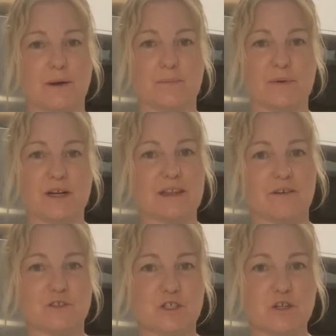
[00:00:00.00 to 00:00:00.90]
but I
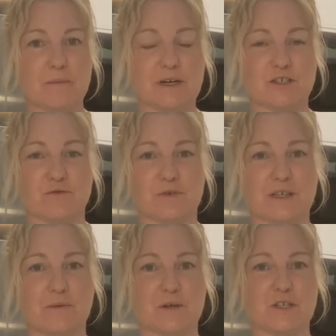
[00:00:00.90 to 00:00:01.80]
loved it so much I really
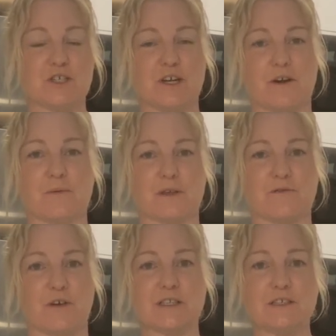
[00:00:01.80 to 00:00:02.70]
wanted to share it with
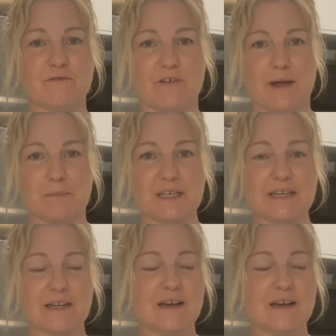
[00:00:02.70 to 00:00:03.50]
friends and family.